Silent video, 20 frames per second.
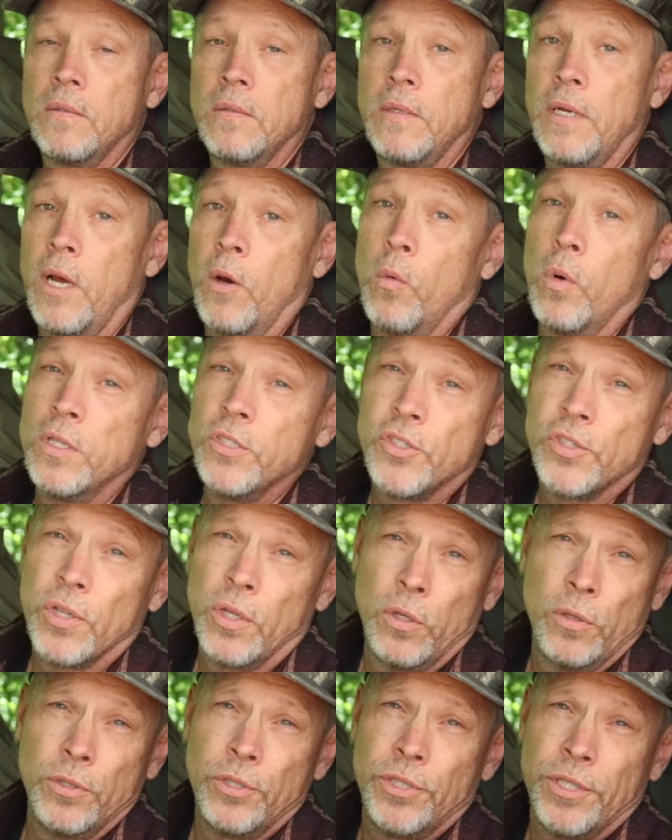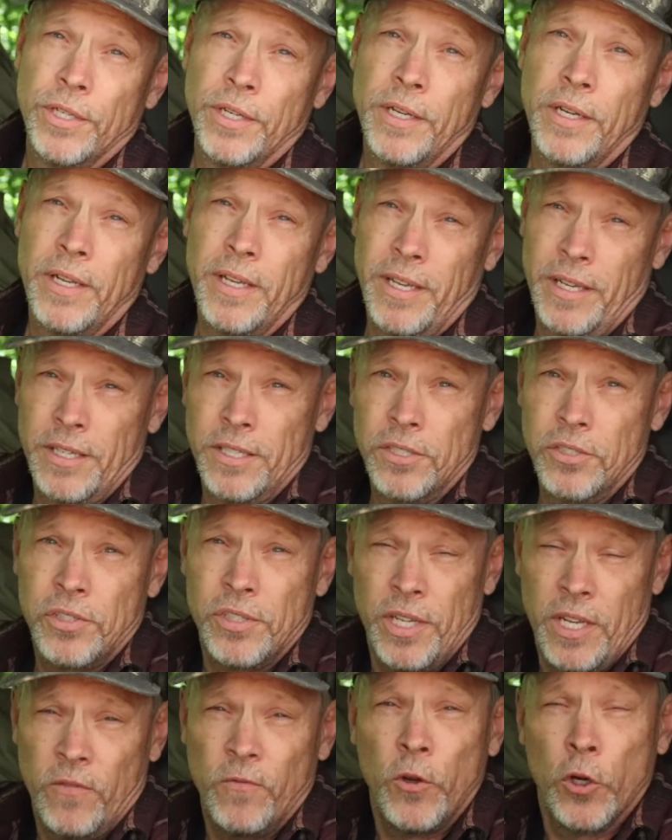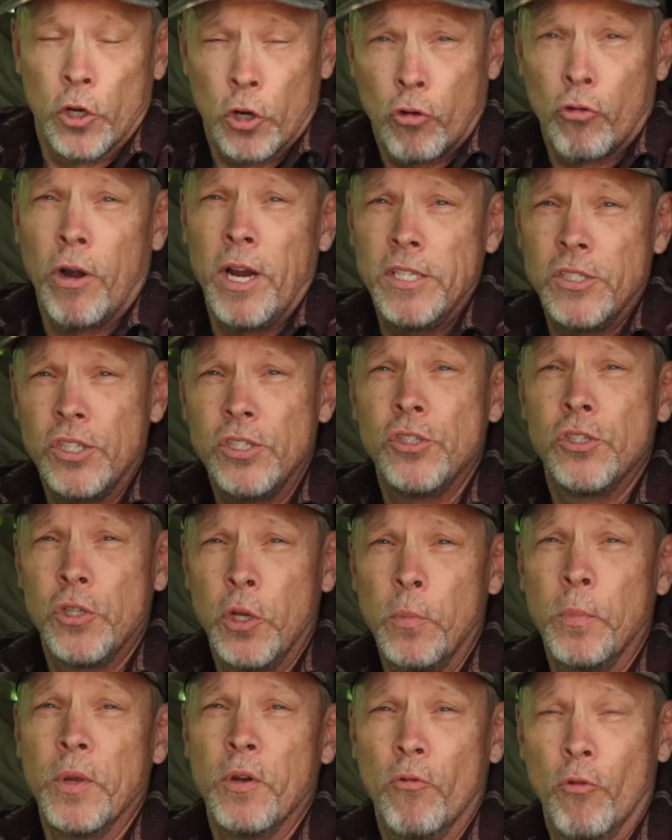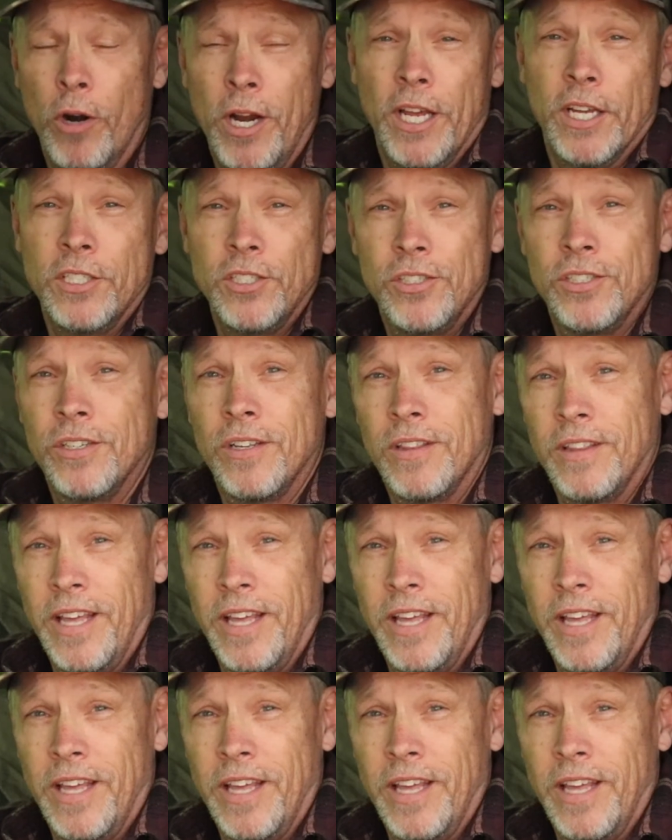Now, one solution is, if you're crazy, stupid rich,